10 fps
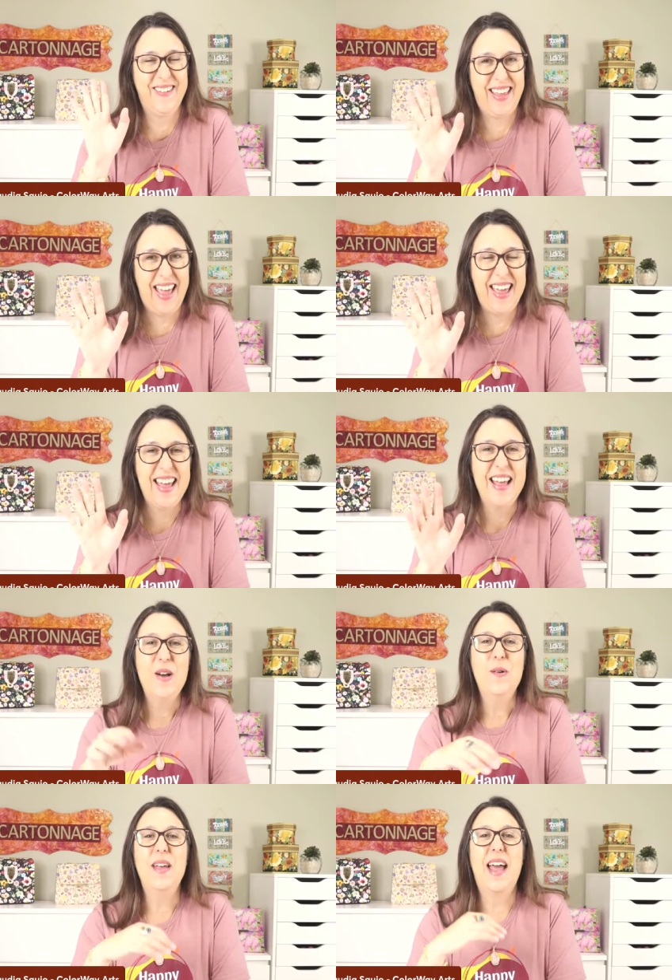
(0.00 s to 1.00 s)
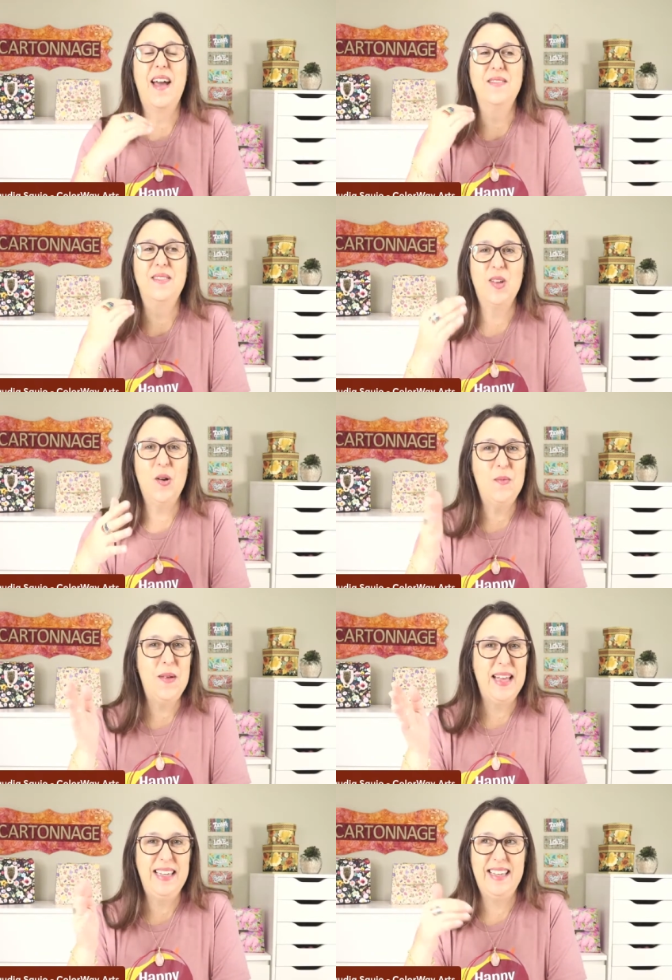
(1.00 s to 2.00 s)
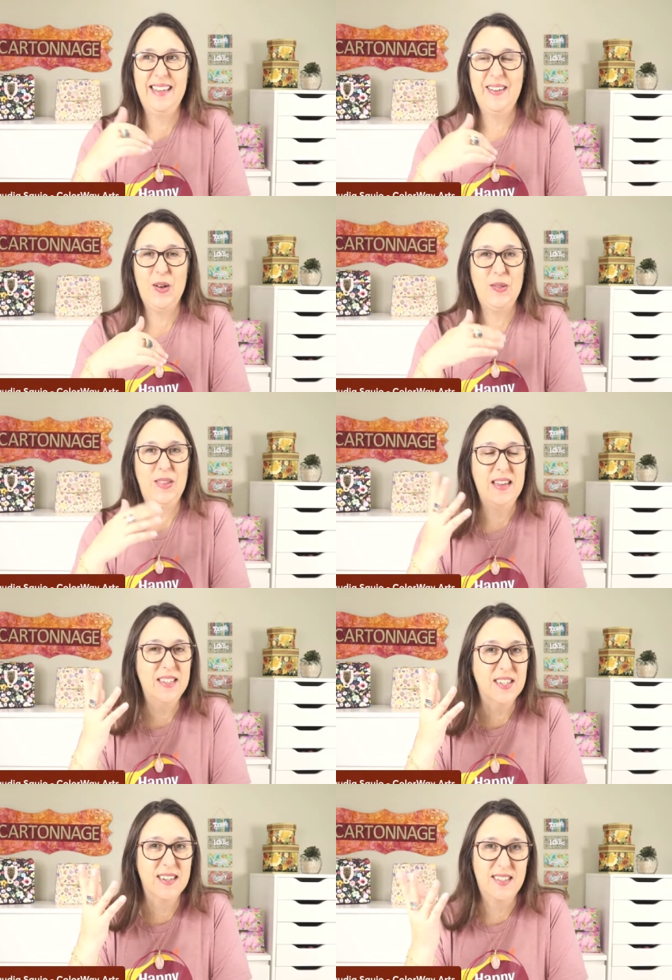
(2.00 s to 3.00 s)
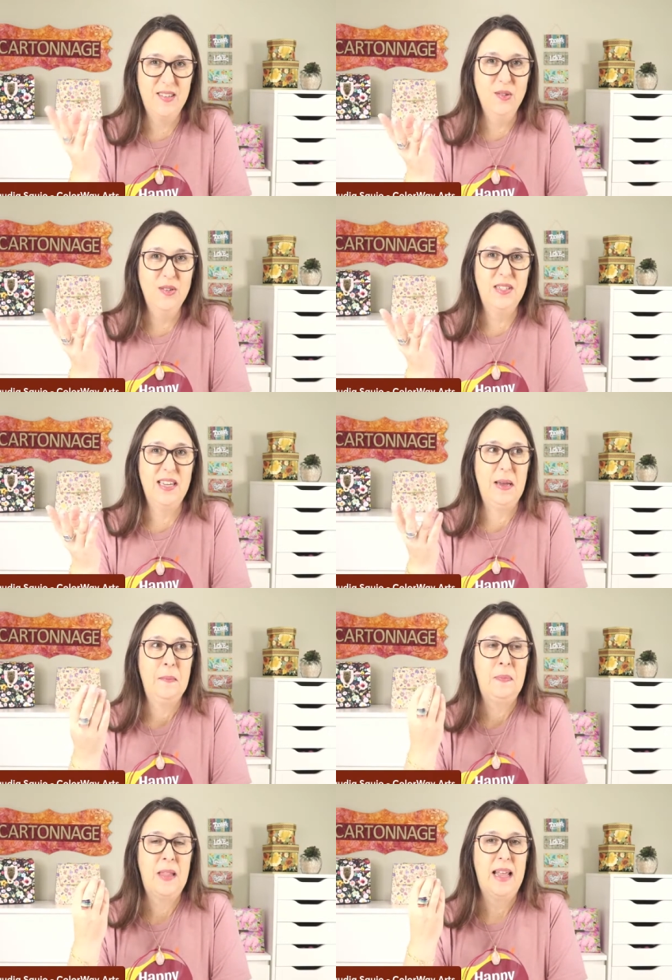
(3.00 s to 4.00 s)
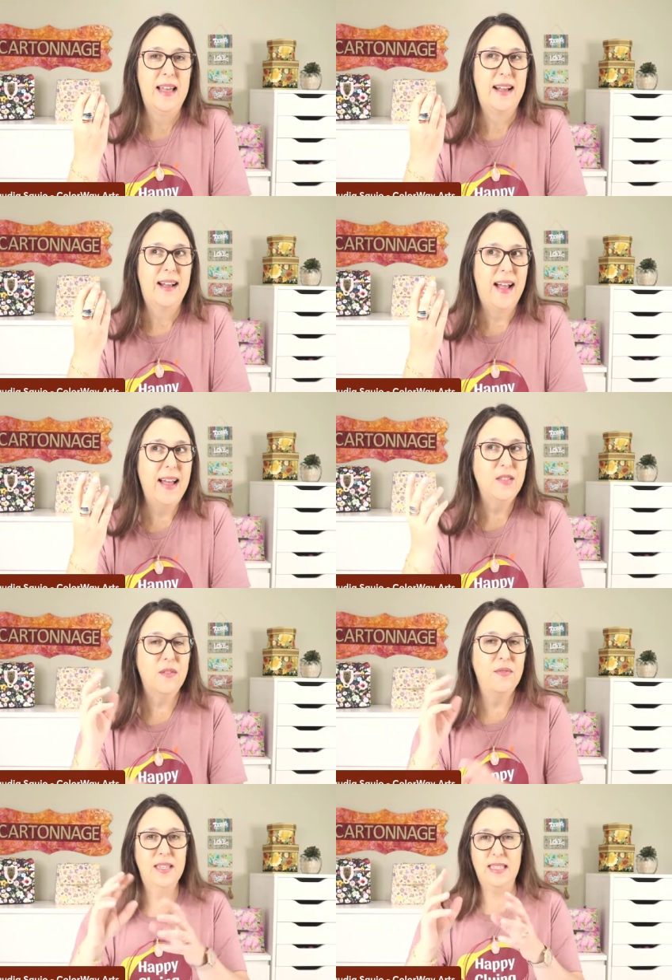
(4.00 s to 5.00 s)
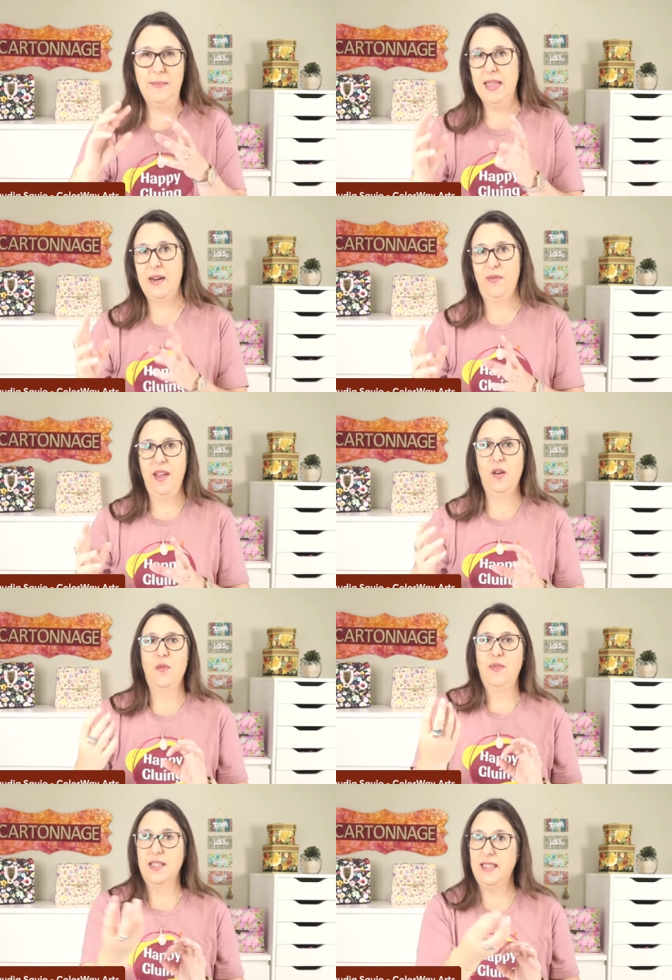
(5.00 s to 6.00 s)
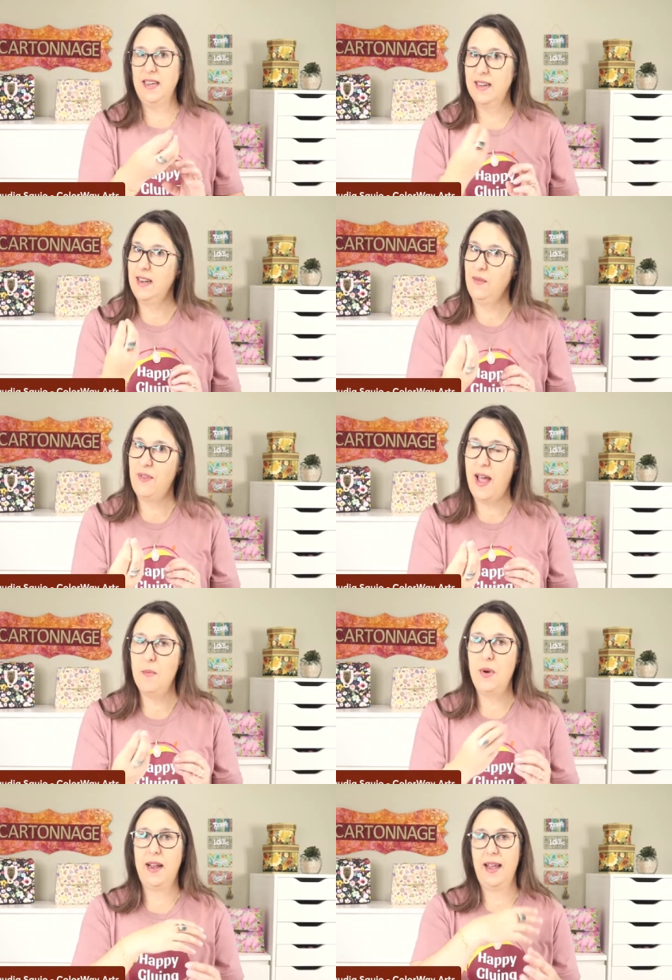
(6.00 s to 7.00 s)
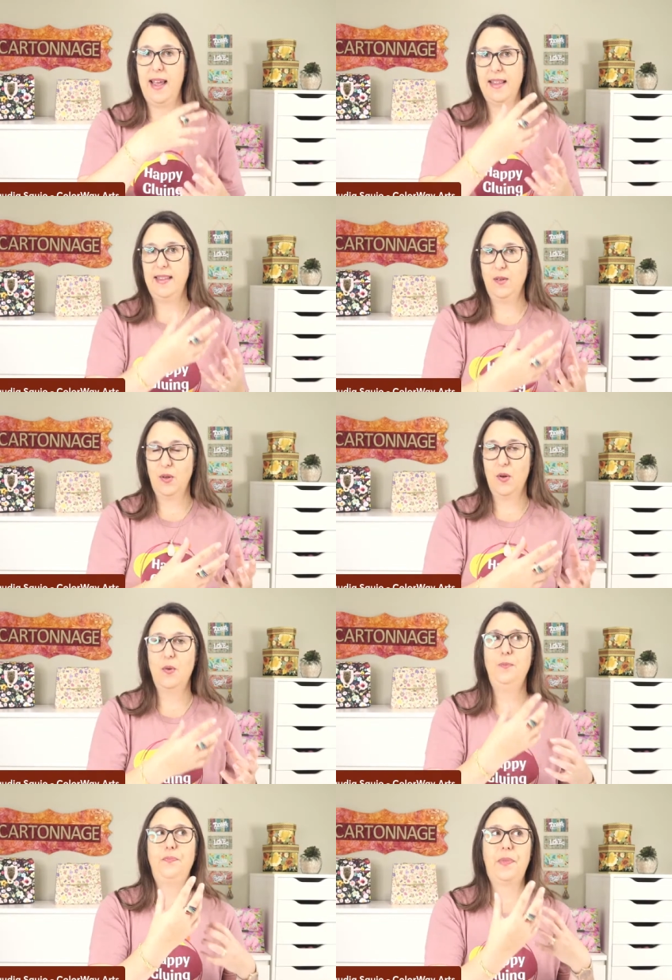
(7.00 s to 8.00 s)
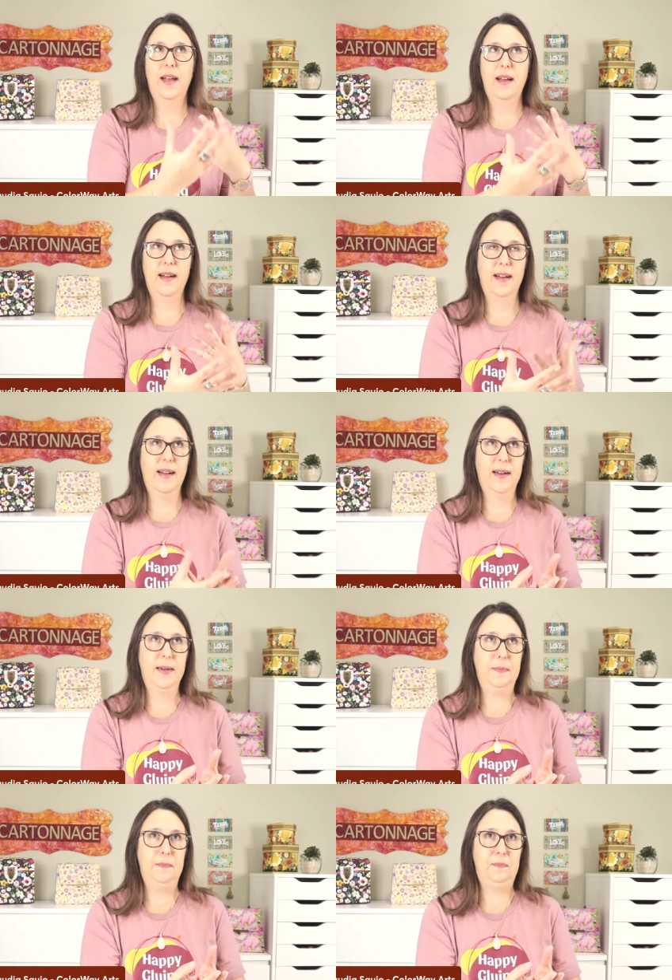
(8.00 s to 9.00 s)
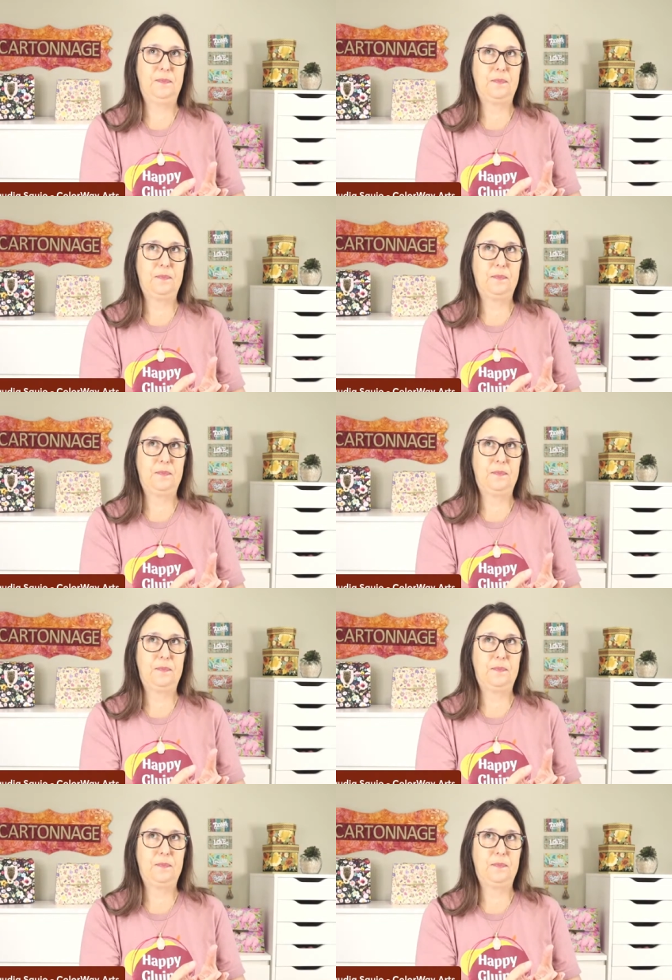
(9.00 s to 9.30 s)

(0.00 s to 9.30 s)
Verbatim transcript: okay, we have so many, you know, teachers using kind of the similar thing of fussy cutting fabric and you know um,